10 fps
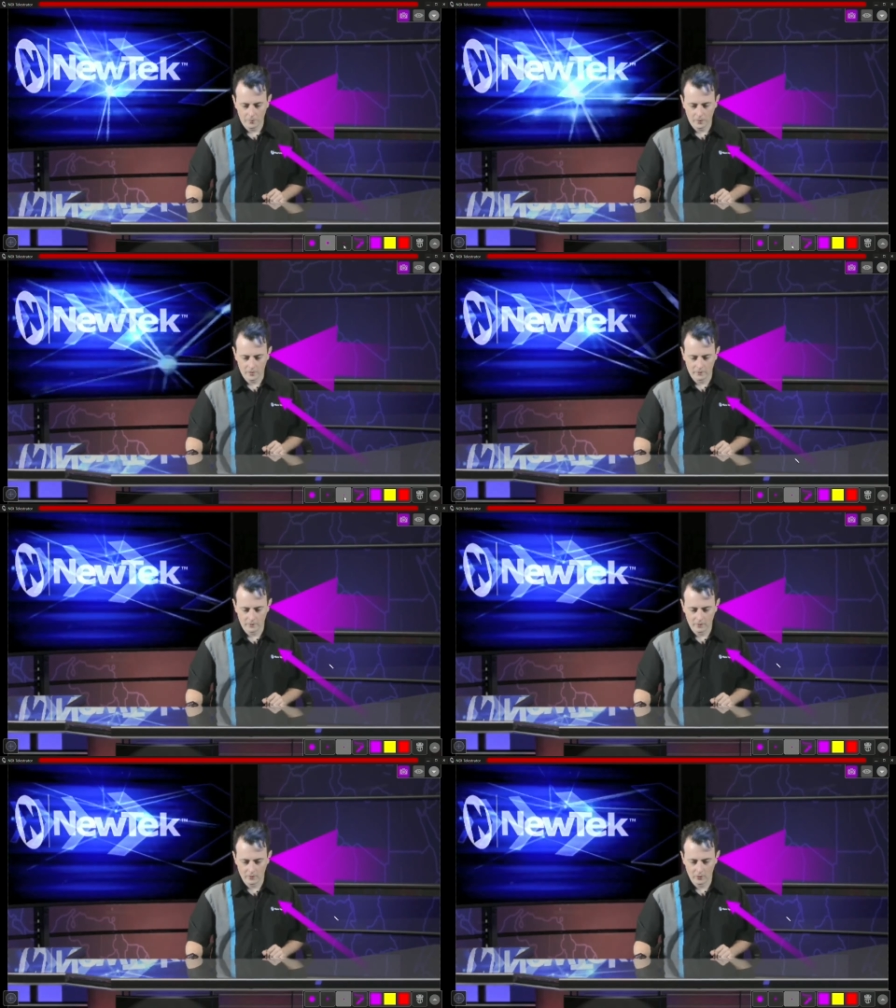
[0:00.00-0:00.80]
by just
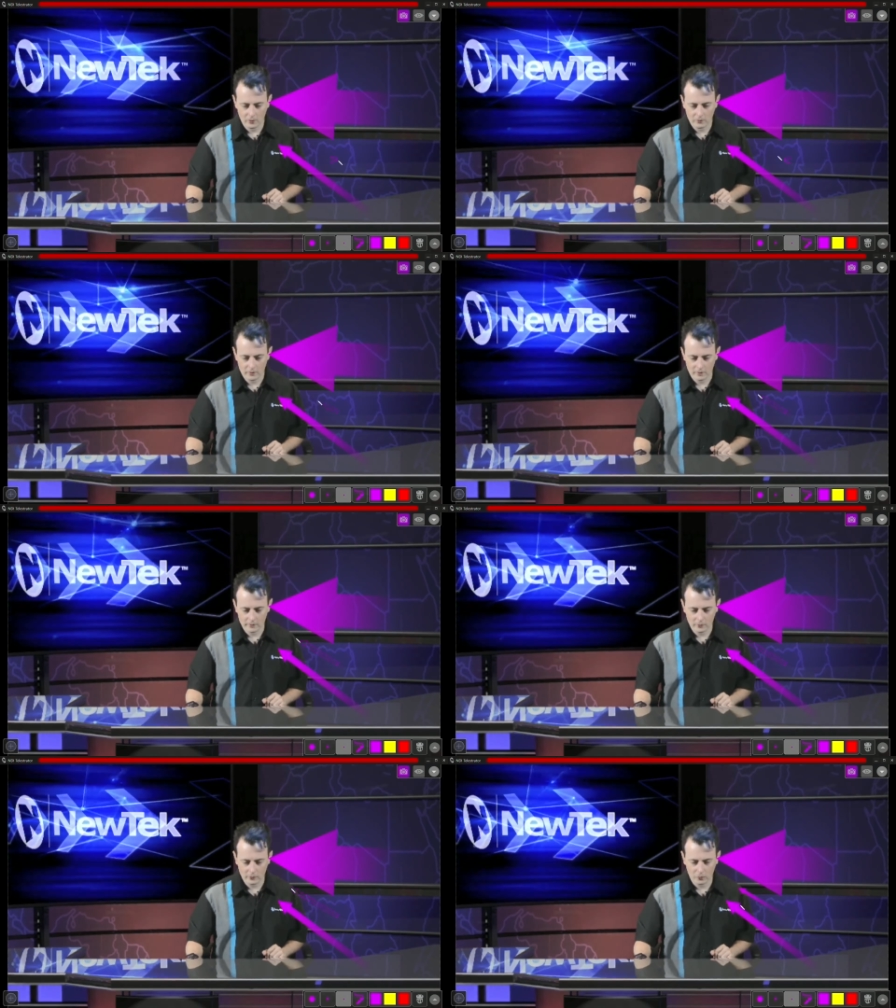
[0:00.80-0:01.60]
using this
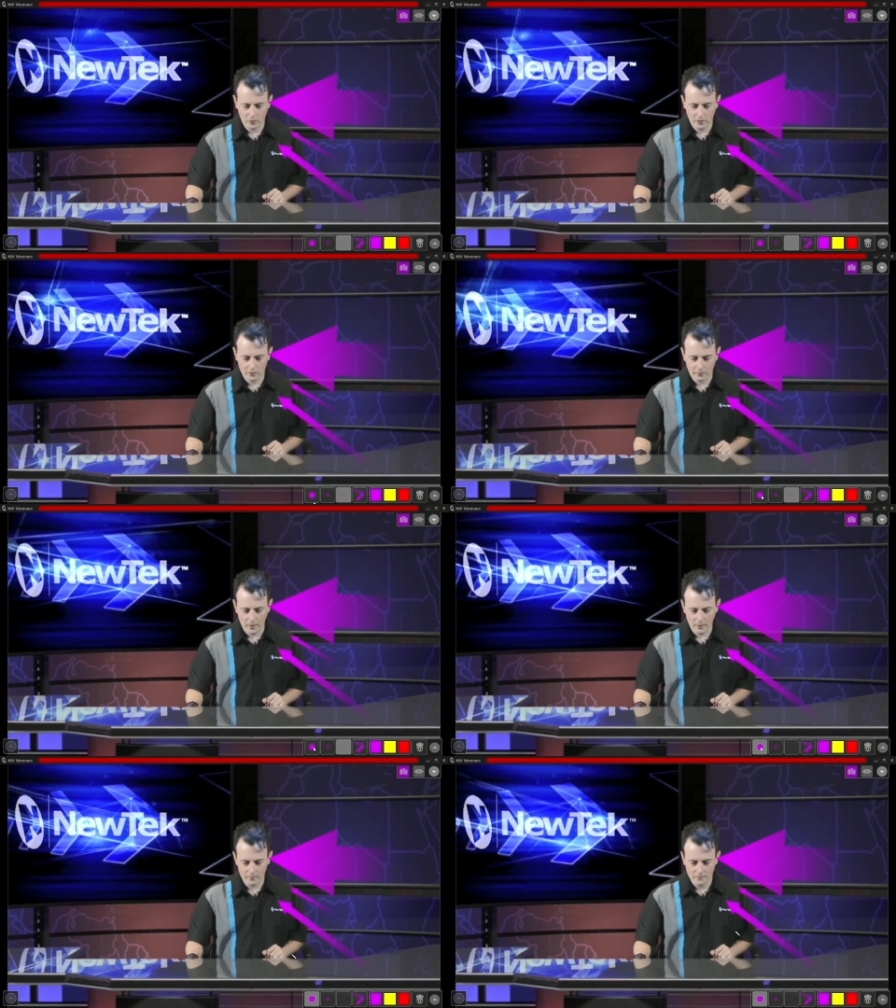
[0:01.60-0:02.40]
little tool here at the
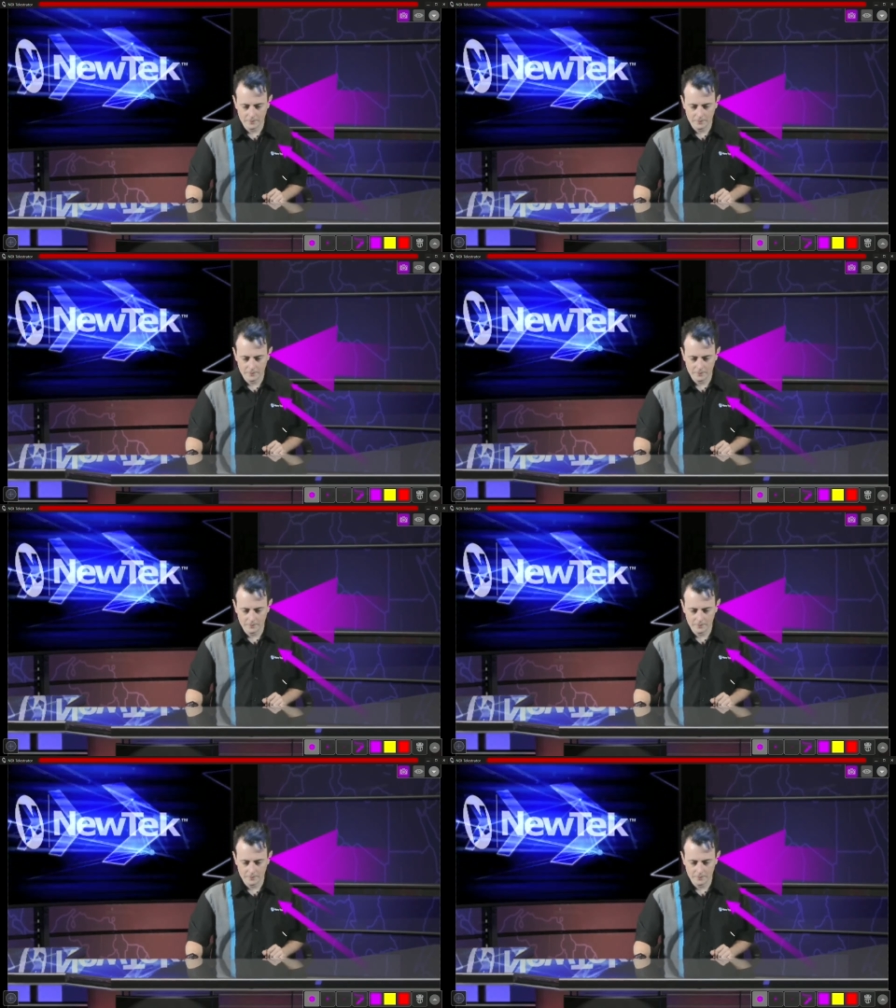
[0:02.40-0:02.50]
bottom,